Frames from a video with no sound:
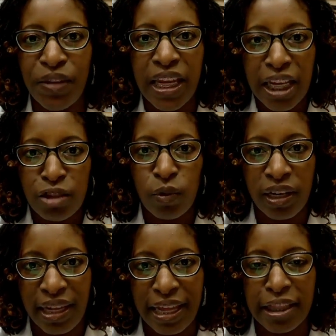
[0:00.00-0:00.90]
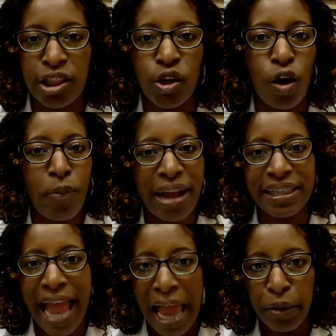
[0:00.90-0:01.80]
It is what it is. So go back
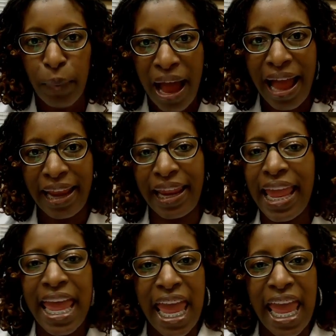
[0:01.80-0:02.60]
to ADPI.